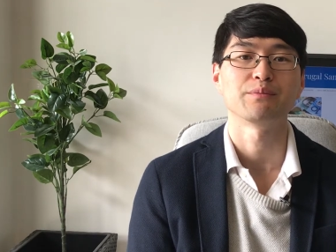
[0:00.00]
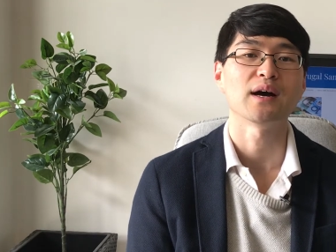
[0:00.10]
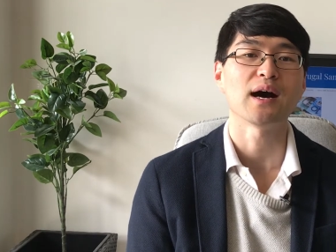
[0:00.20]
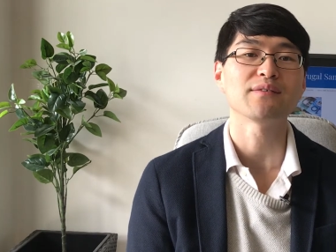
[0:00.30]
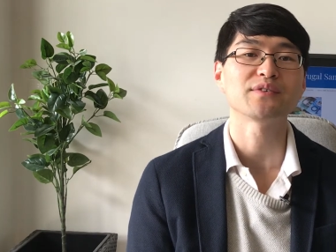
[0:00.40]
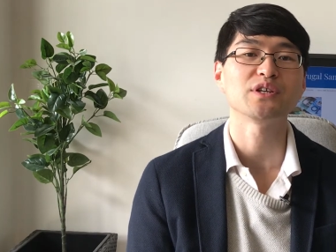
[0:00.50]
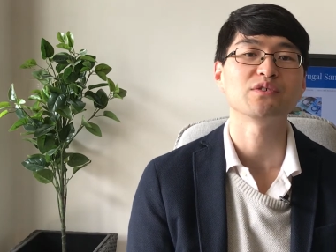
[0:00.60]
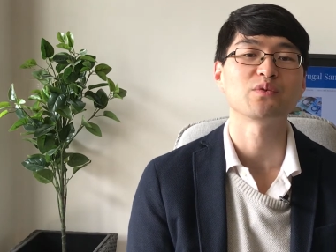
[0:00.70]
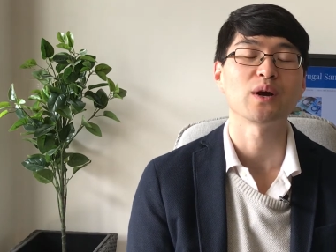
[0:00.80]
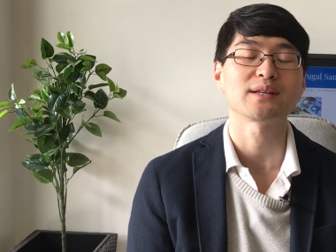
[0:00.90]
After
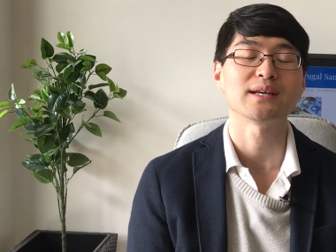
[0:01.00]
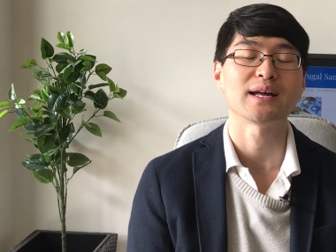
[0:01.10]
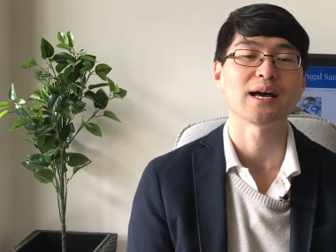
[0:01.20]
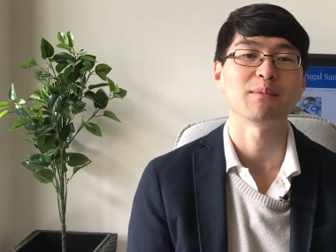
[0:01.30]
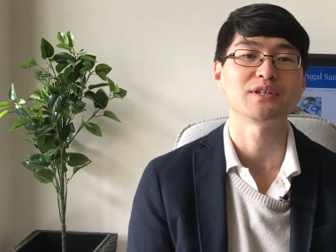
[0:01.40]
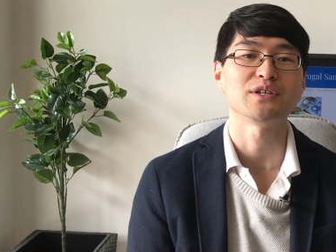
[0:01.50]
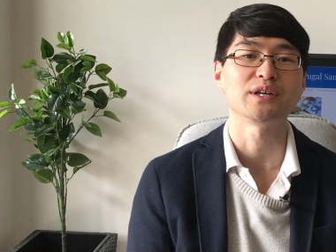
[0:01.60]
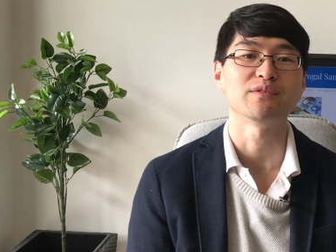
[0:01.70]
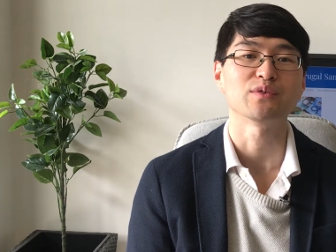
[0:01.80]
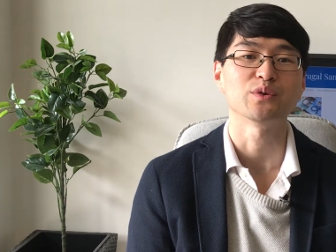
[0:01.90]
you've worked out how much you
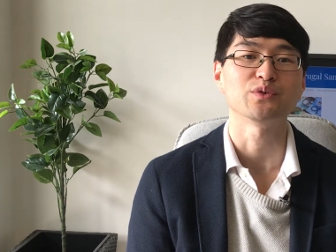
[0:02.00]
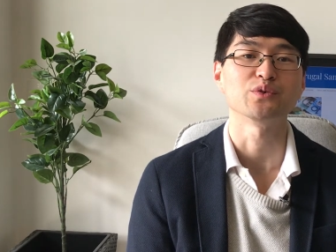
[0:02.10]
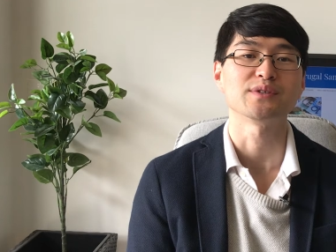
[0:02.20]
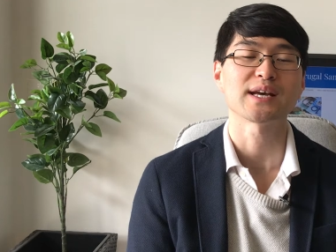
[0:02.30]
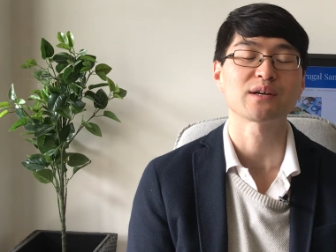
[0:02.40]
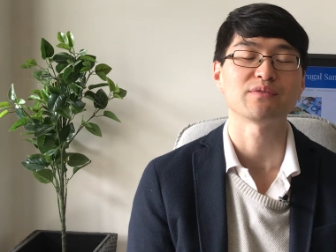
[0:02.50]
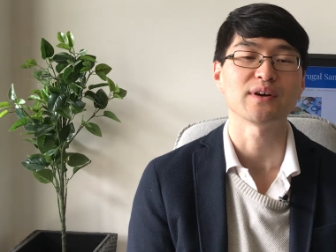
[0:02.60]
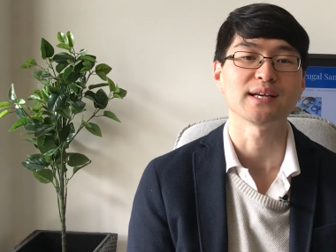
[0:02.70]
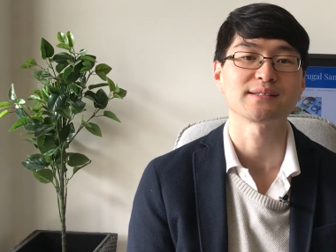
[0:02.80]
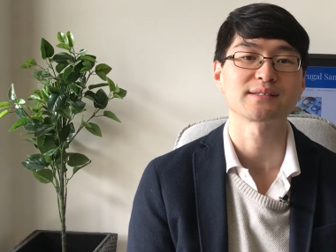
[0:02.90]
can afford to
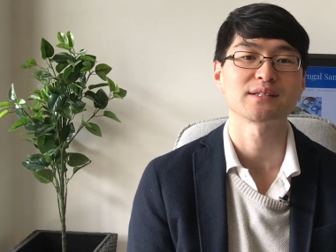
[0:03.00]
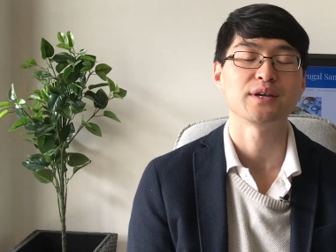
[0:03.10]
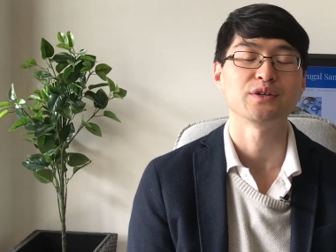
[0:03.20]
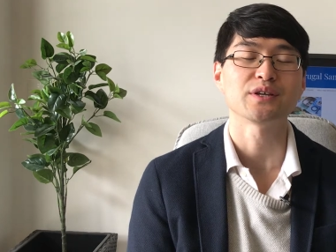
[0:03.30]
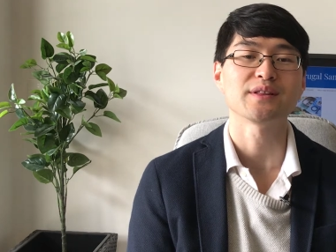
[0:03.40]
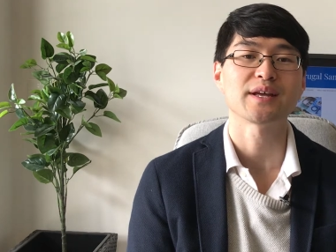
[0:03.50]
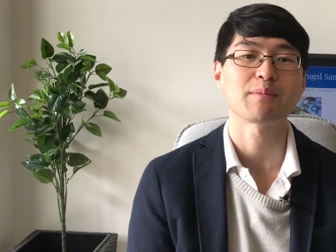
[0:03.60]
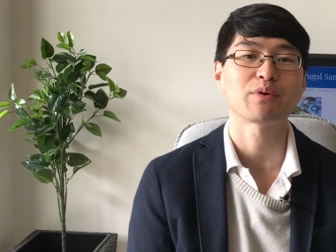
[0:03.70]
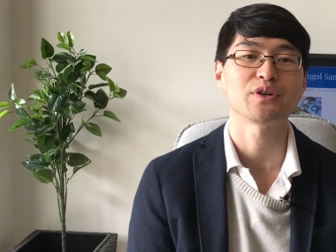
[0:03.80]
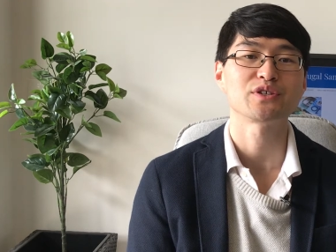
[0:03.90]
sacrifice, you can then
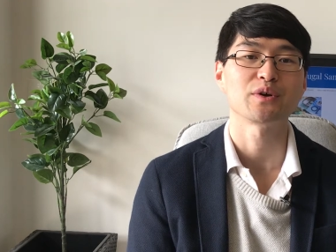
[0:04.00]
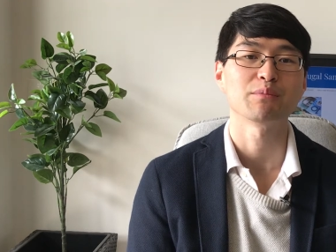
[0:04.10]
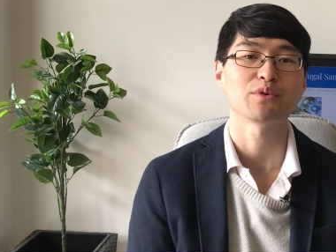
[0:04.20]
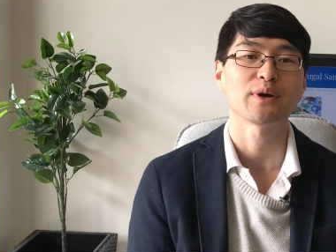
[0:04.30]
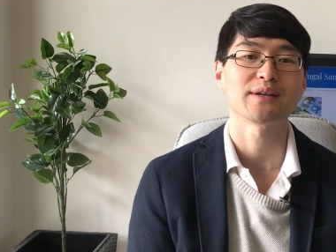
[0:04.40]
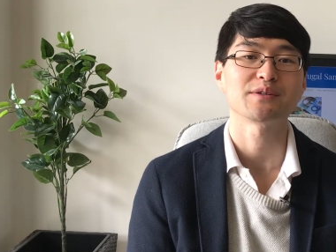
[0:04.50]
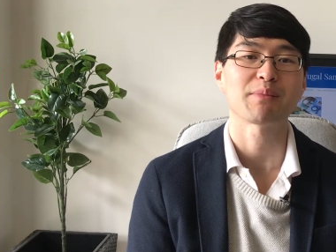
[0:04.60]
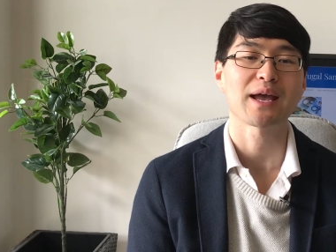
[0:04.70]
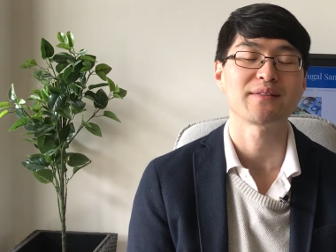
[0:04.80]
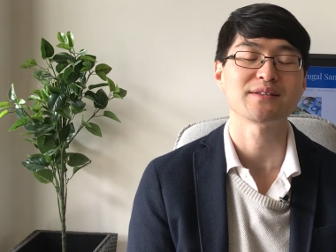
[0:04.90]
approach your employer to
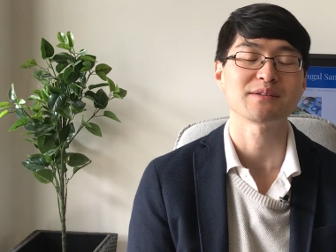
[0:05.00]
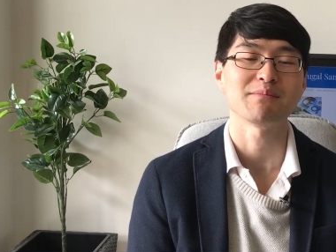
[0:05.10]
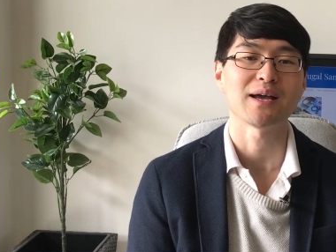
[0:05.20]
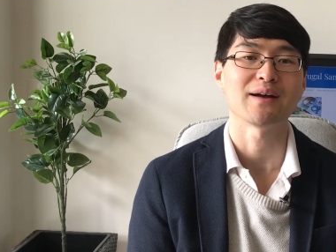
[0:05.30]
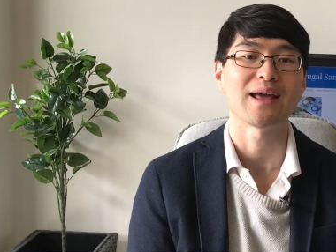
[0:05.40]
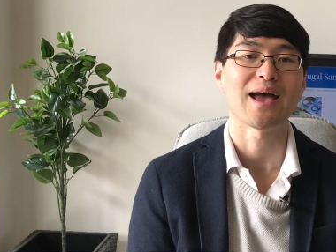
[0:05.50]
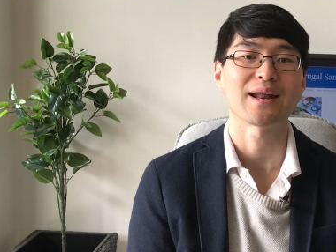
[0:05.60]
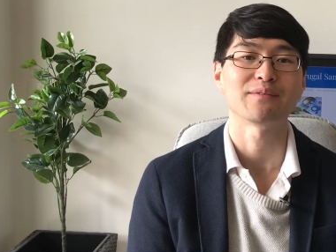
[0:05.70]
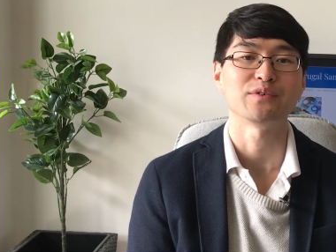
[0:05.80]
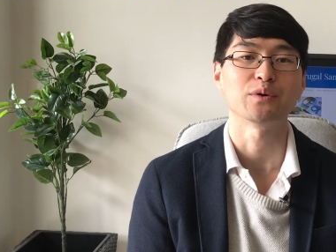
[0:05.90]
pay this amount out
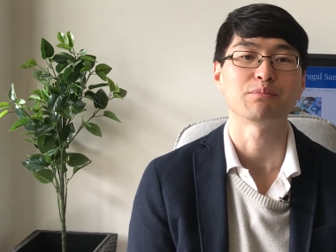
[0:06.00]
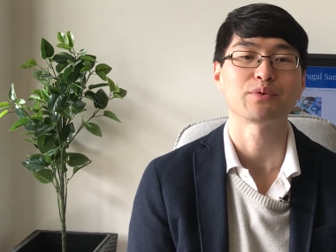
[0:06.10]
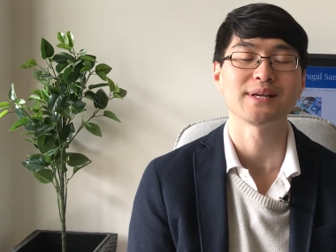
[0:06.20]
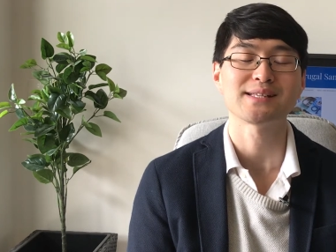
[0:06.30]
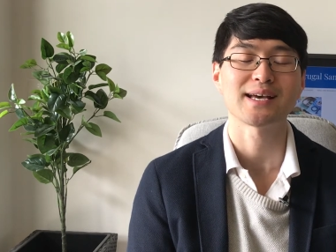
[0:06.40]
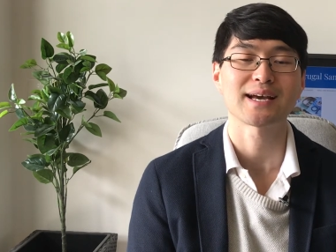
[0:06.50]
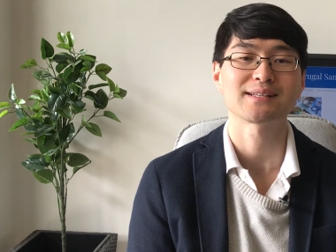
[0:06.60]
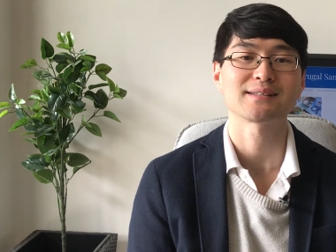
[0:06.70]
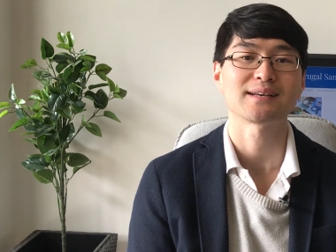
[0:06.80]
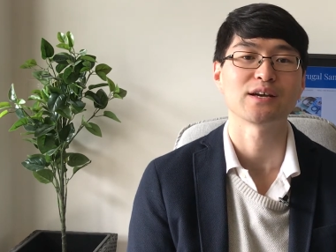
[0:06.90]
of your
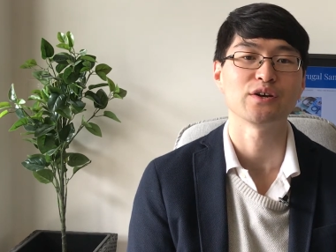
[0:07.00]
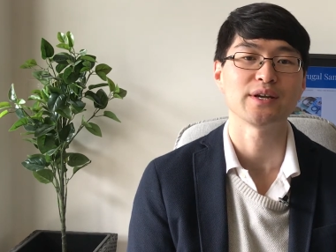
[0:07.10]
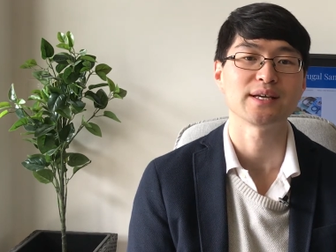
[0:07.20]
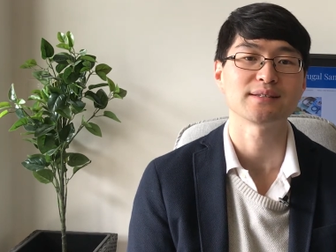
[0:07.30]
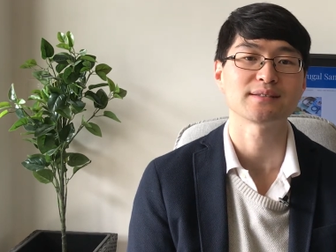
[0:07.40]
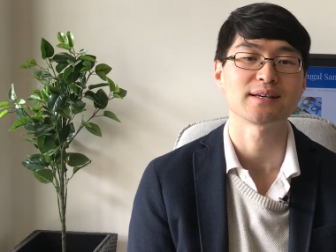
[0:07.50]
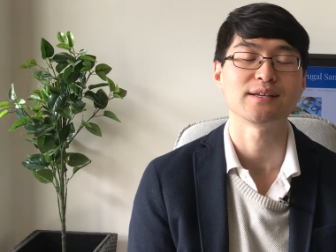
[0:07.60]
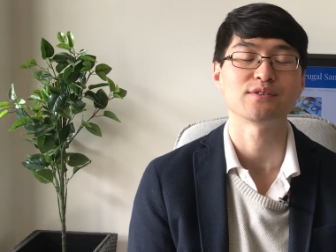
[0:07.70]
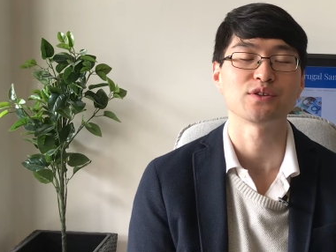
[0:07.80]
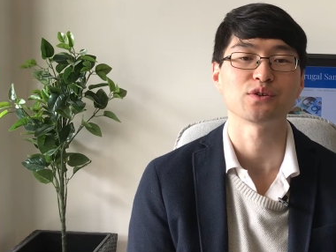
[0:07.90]
pre-tax earnings
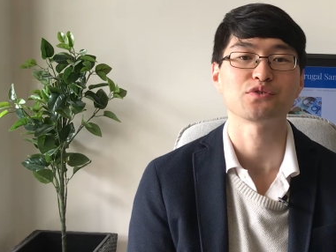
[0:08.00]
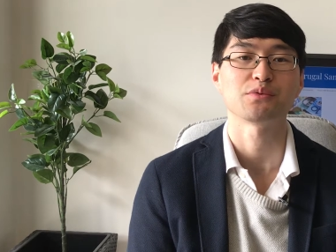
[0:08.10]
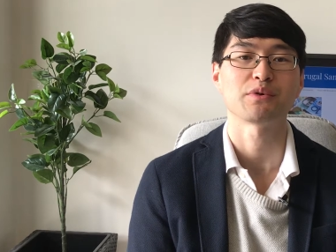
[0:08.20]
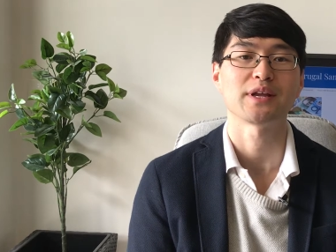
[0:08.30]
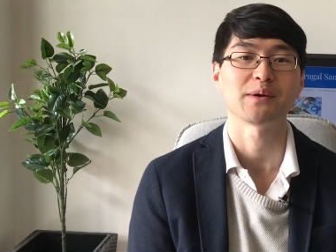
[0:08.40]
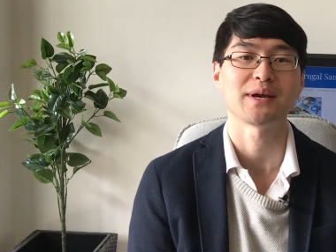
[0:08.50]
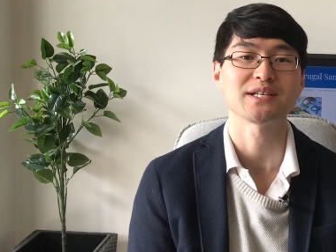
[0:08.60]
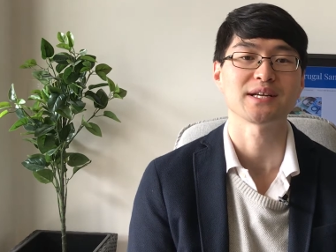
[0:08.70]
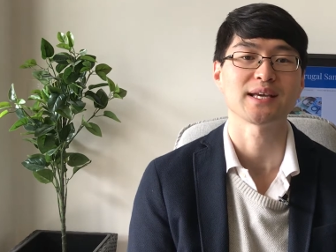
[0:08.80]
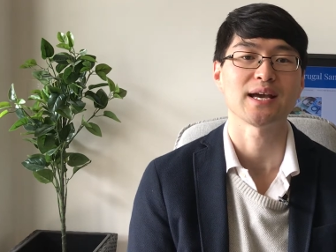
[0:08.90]
into your
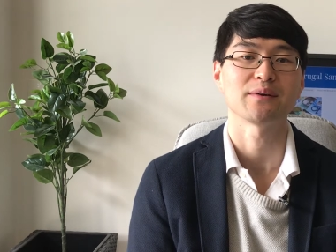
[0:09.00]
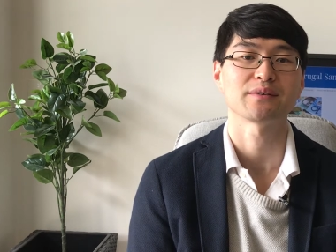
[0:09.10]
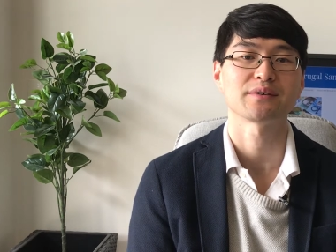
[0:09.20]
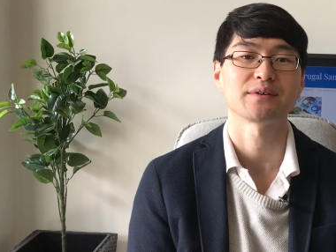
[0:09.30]
superannuation account.